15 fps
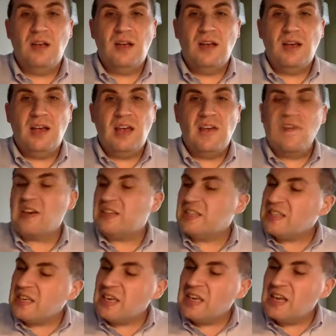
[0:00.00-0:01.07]
If I
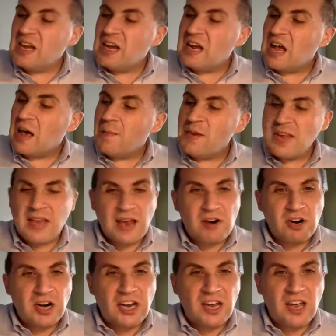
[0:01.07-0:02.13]
see
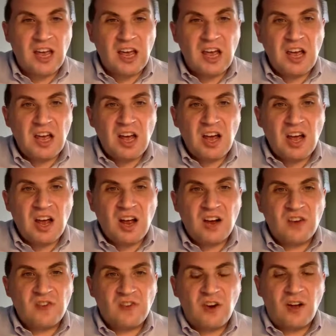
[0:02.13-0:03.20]
commentary
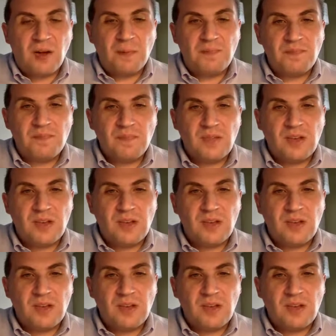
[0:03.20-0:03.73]
from,